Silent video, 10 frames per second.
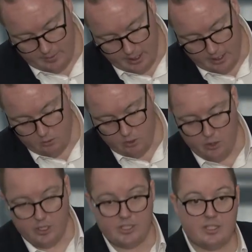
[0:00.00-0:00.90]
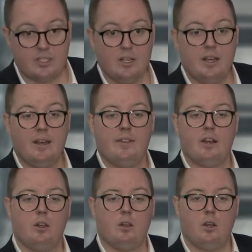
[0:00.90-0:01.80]
And you'll notice that
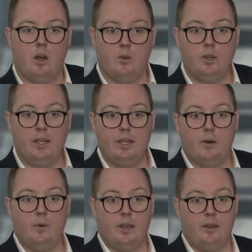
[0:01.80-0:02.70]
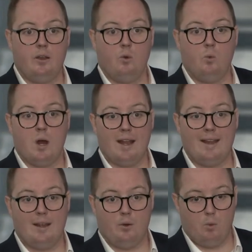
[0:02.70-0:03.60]
it will only go in
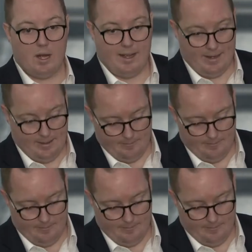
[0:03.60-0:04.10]
one way.